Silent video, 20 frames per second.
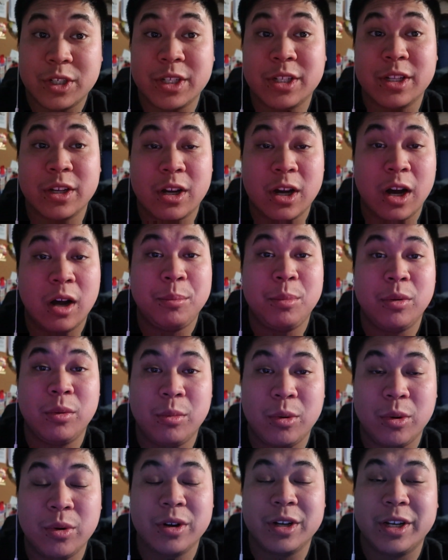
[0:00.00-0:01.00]
Just a
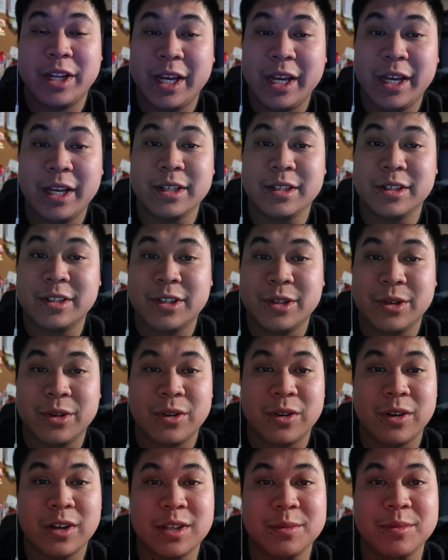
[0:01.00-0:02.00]
couple more days until
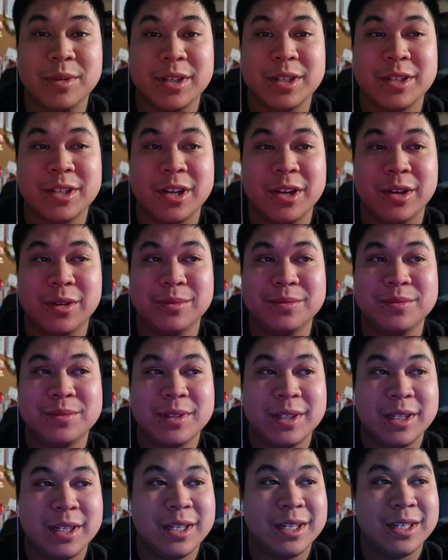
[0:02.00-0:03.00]
Christmas, so
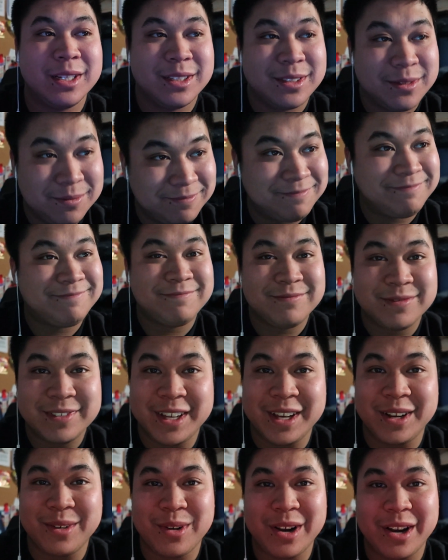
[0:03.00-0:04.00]

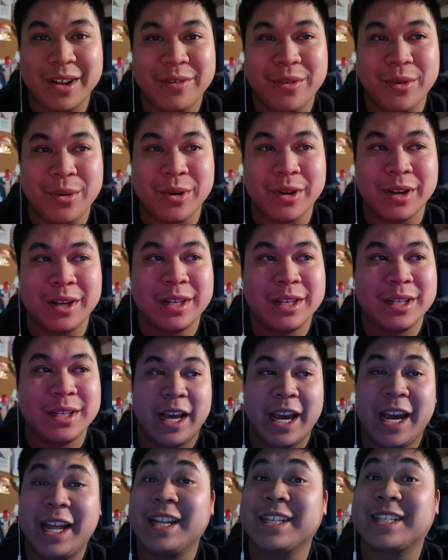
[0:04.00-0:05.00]
getting ready for it.
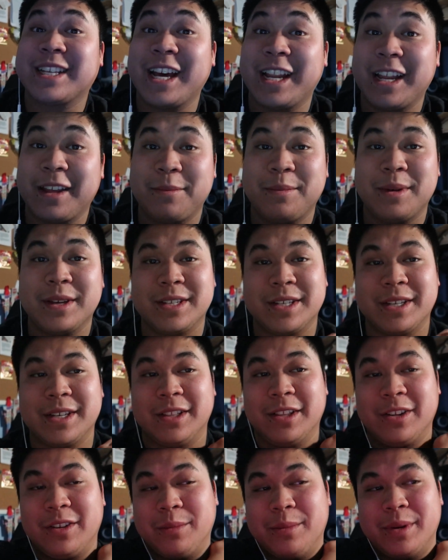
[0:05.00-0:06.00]
And it's getting busy
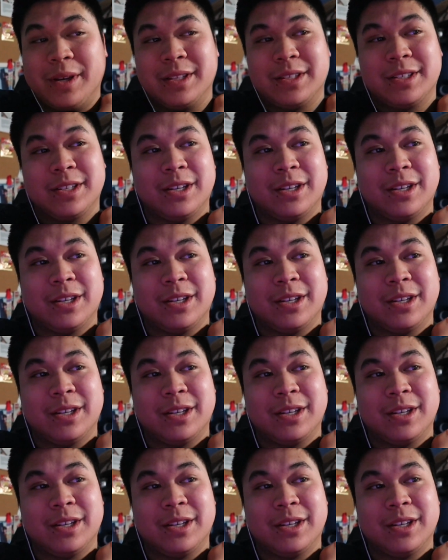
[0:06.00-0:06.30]
a little bit,